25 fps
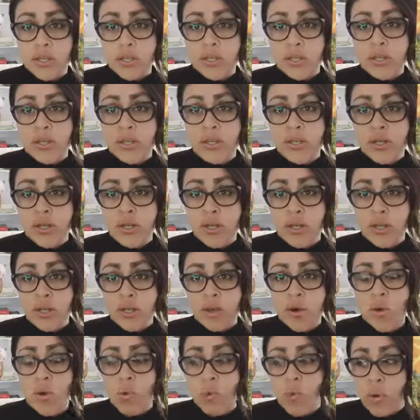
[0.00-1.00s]
it,
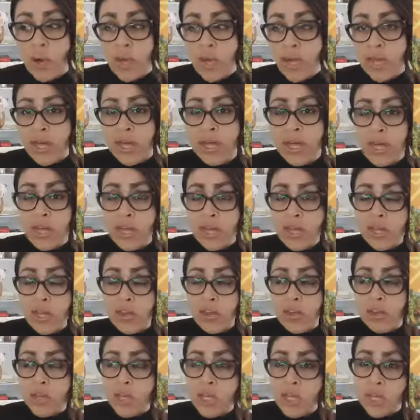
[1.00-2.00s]
where
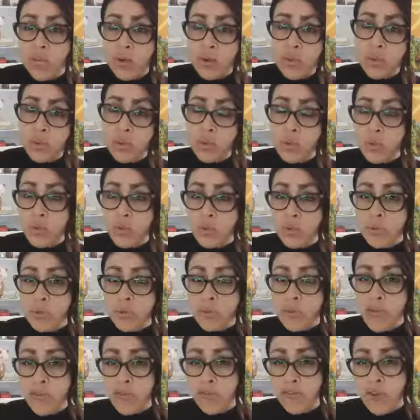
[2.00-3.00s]
the inner
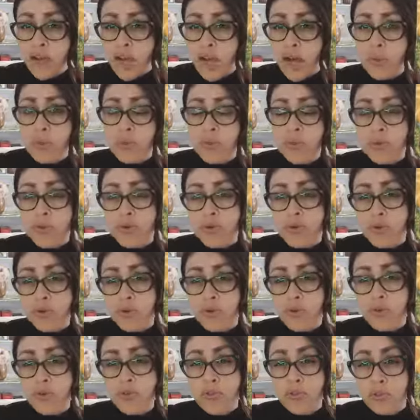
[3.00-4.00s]
wounds have come
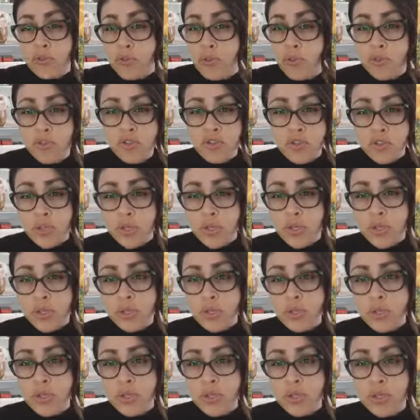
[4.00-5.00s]
through the
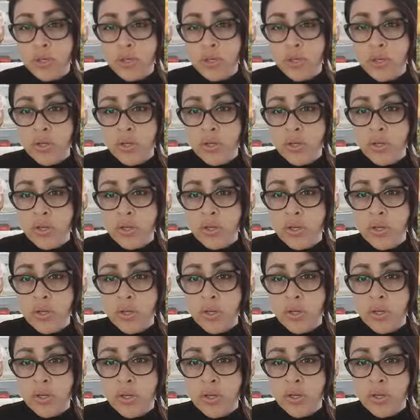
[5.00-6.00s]
triggers.
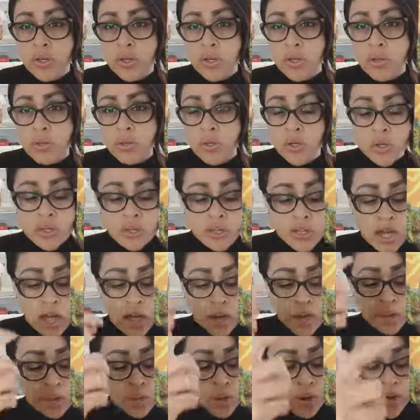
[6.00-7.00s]
Because
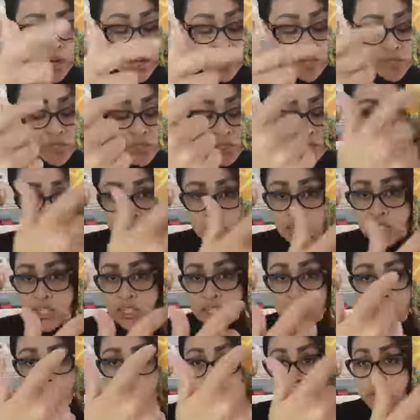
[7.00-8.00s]
otherwise, this
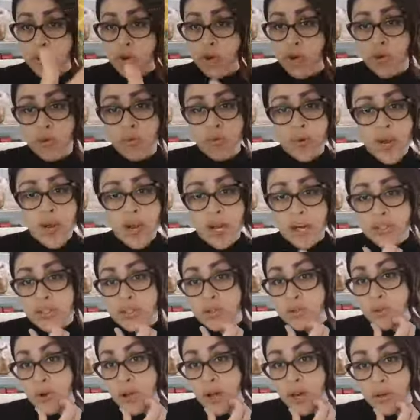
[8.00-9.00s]
just keeps going round
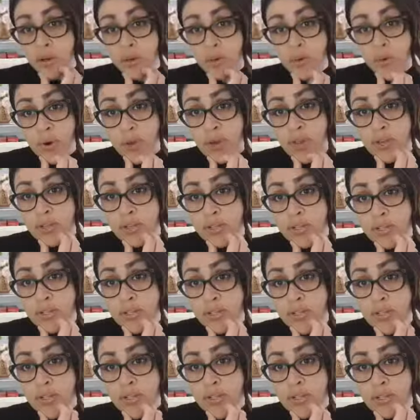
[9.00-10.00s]
and round and round.
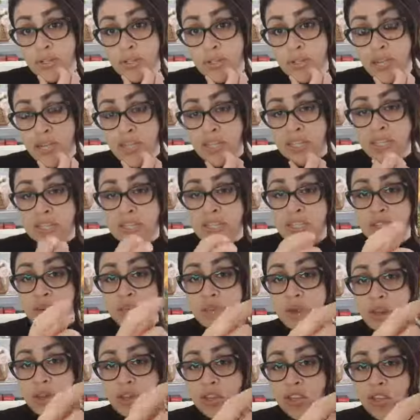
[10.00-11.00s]
And this is
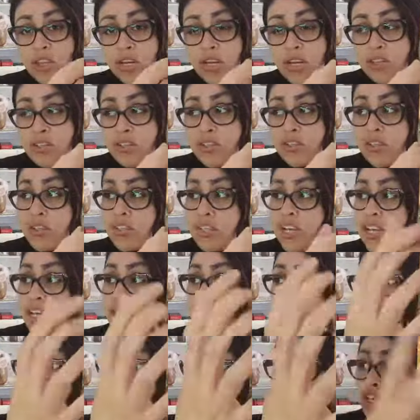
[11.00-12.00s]
about you
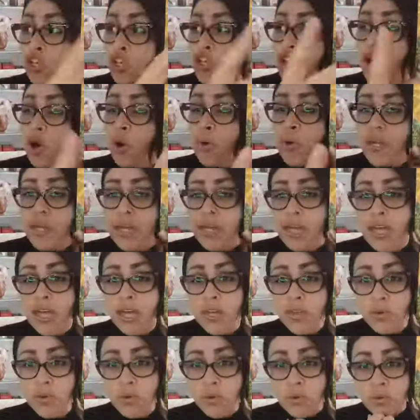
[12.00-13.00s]
understanding, you go and
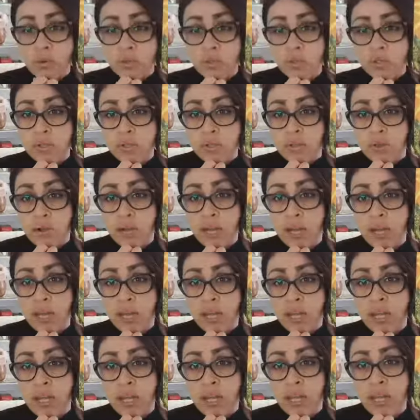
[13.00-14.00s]
get yours,
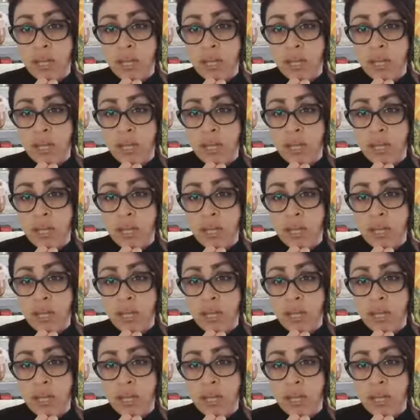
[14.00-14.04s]
right?